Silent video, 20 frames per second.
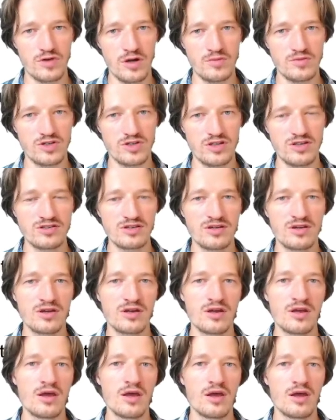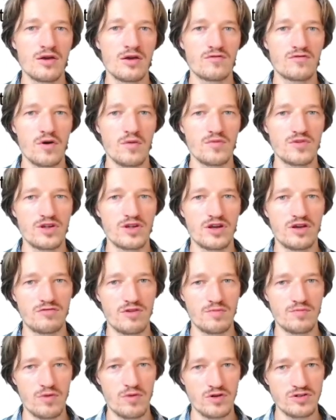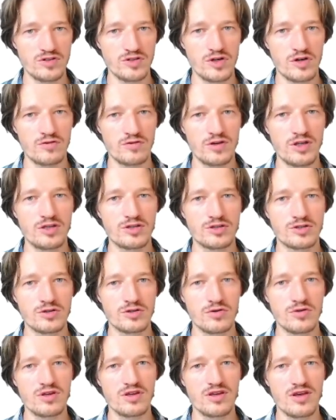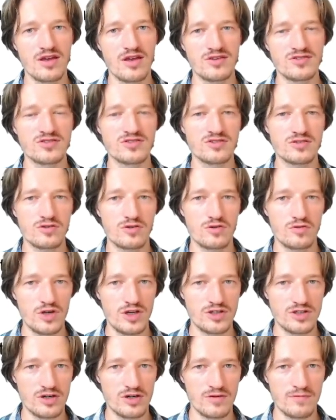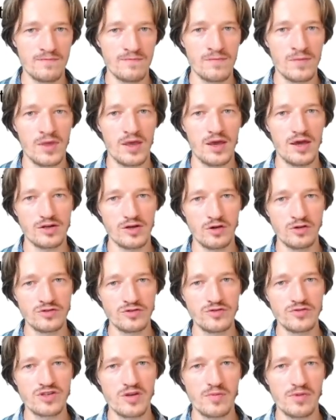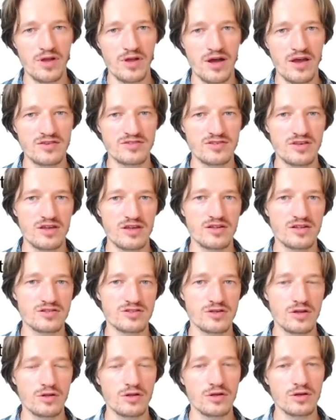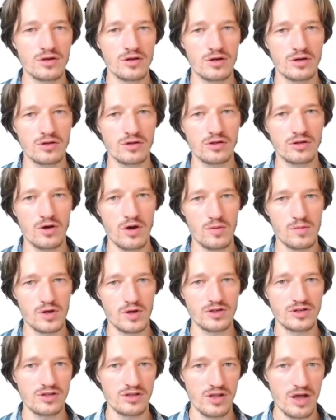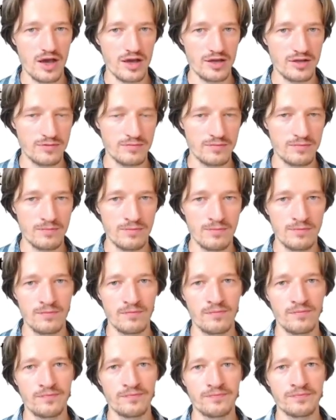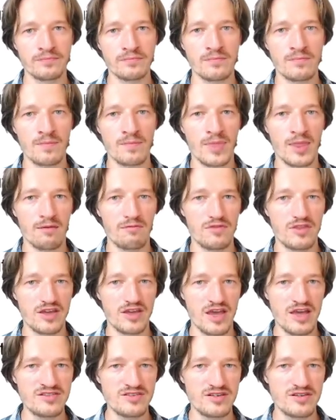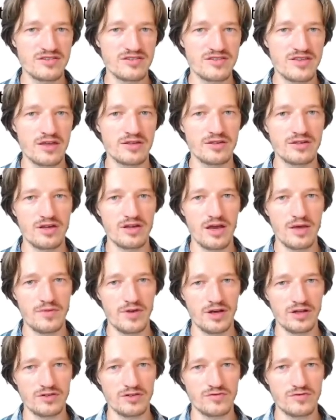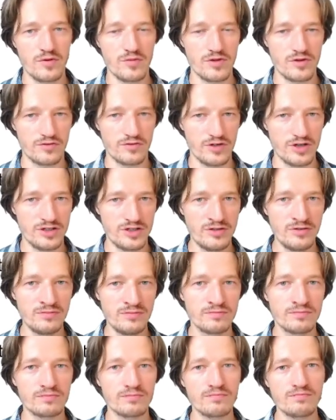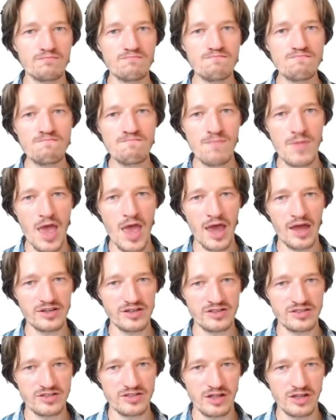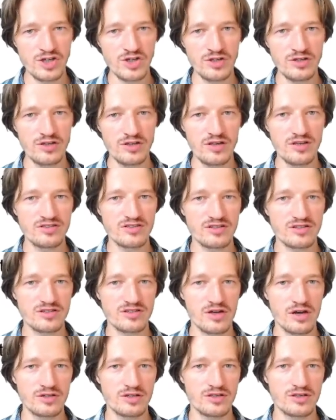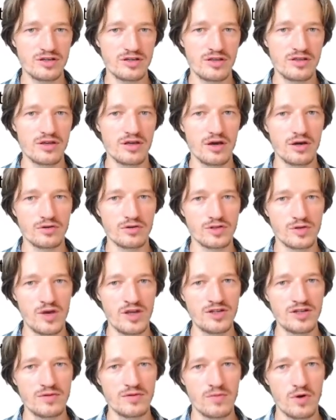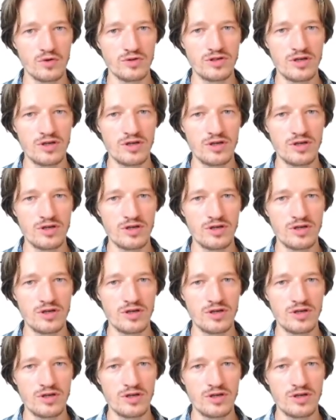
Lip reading: disk from the repository to the guest's reader. It also supplies an installer kernel command line. The guest is then IPL'd from the reader, and installation is started in the automatic mode,